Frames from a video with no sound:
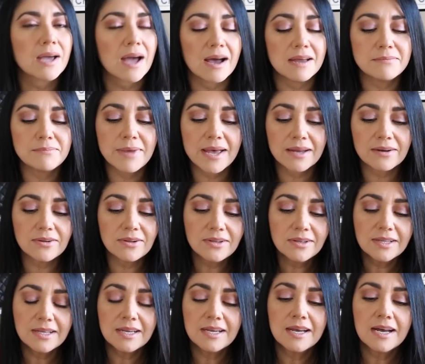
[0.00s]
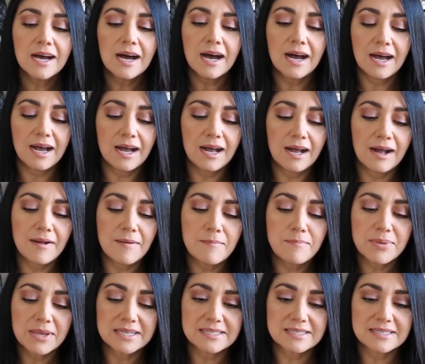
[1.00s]
gunmetal uh,
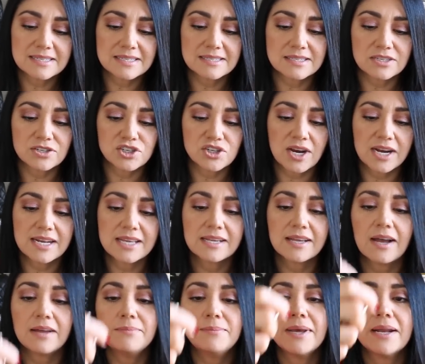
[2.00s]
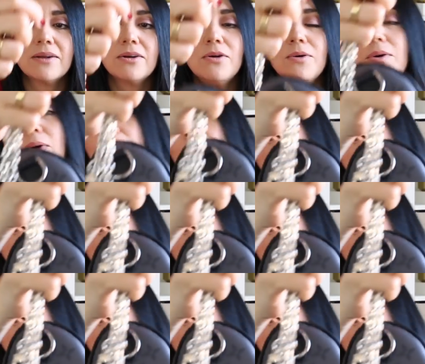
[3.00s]
because this is the shiny gunmetal,